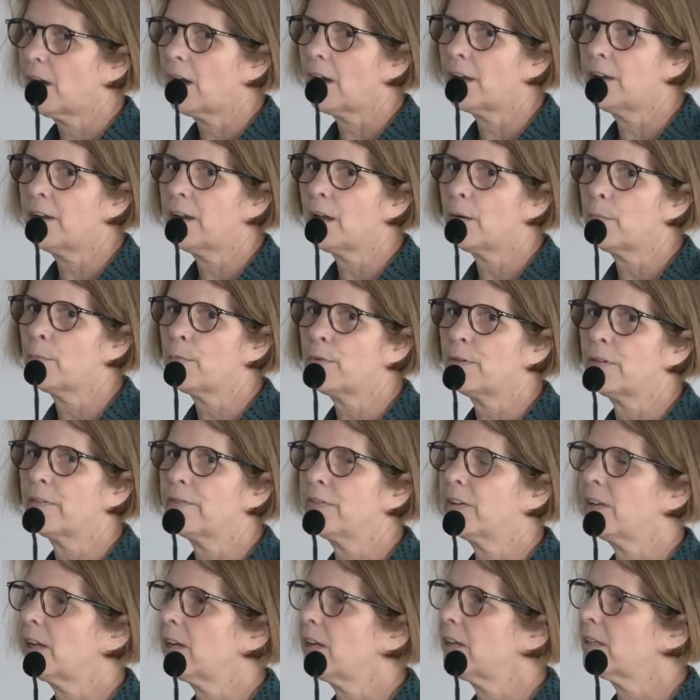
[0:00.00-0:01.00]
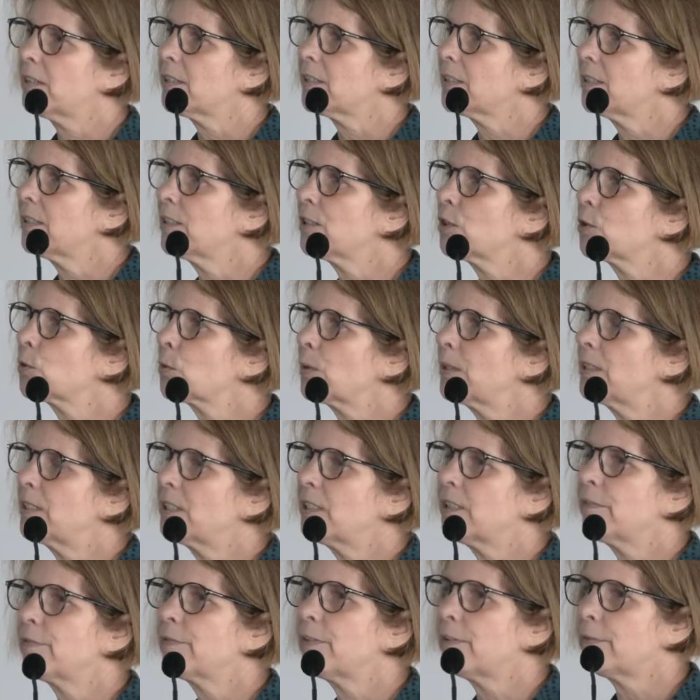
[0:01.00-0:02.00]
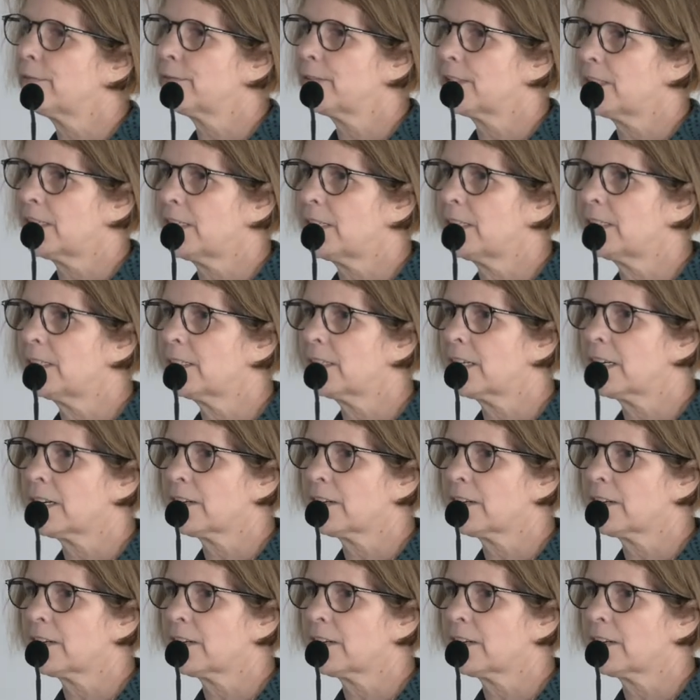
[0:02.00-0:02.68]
a number of years, since 2015,